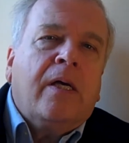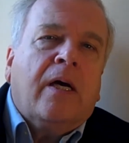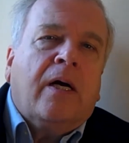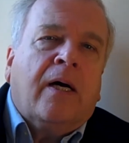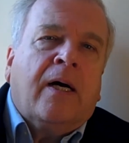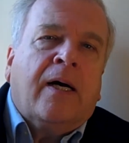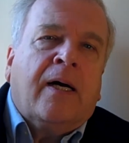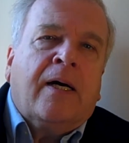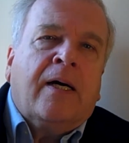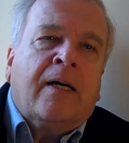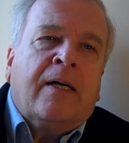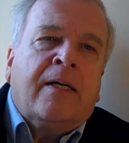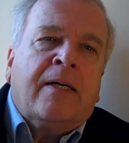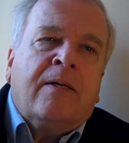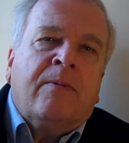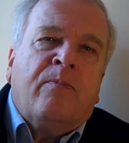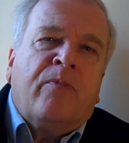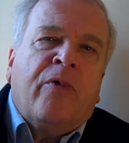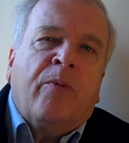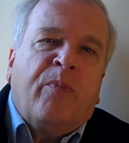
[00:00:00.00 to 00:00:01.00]

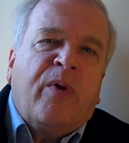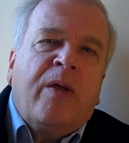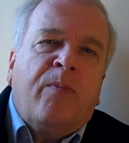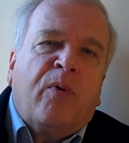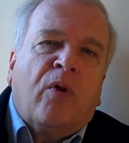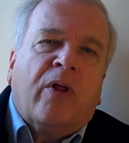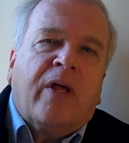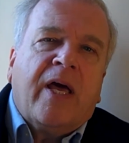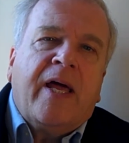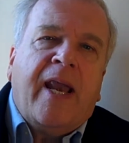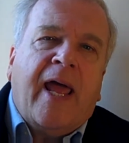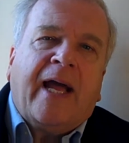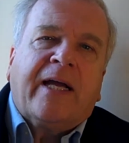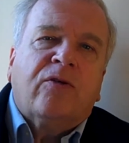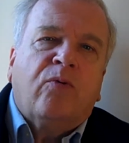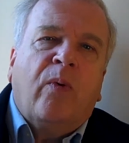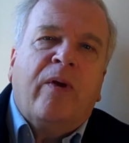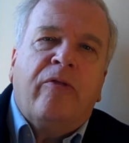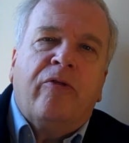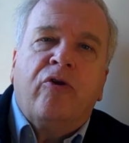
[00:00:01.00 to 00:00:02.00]
the people
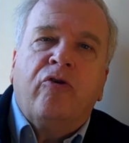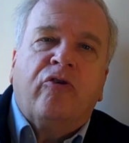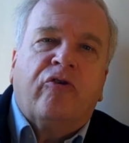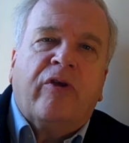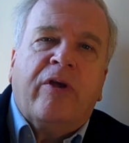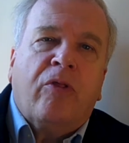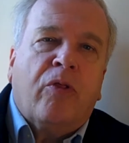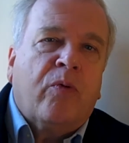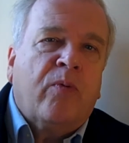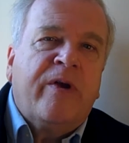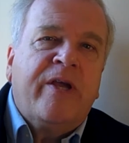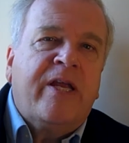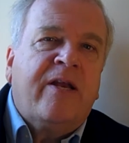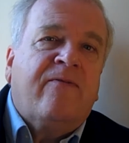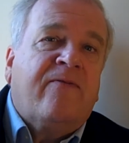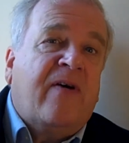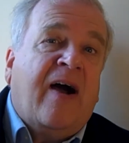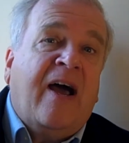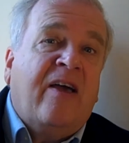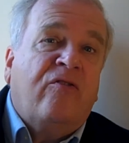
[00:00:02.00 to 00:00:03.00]
connect with usually 3
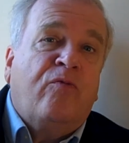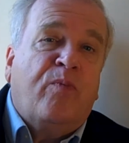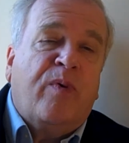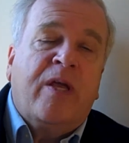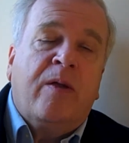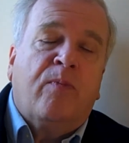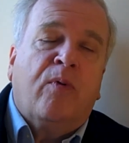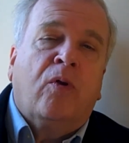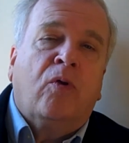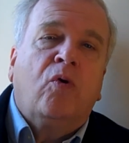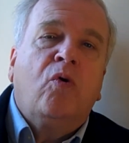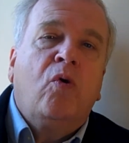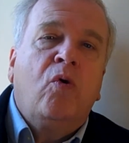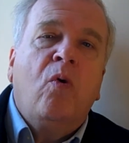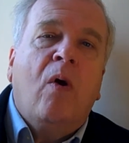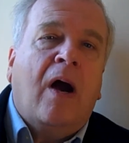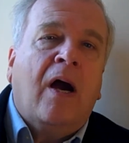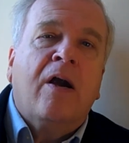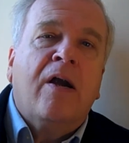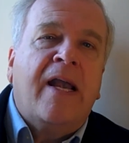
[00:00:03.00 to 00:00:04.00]
to 5 people
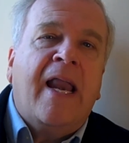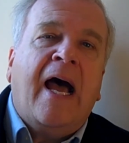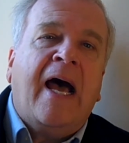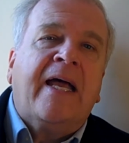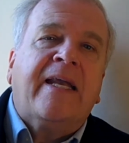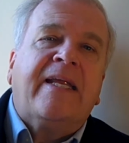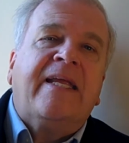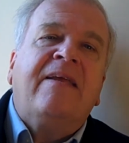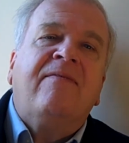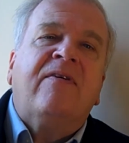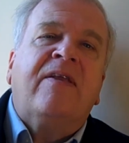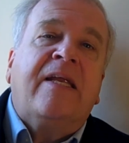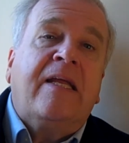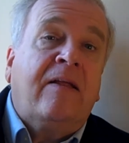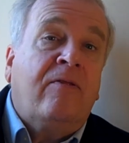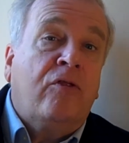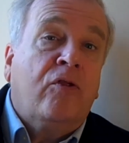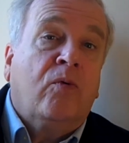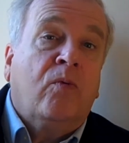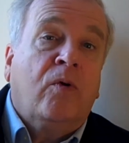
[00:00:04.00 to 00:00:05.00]
who are not even
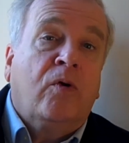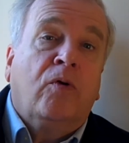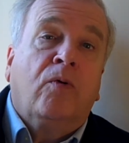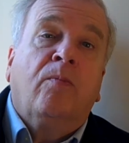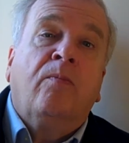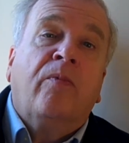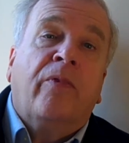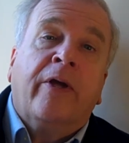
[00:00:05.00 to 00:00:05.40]
in the room.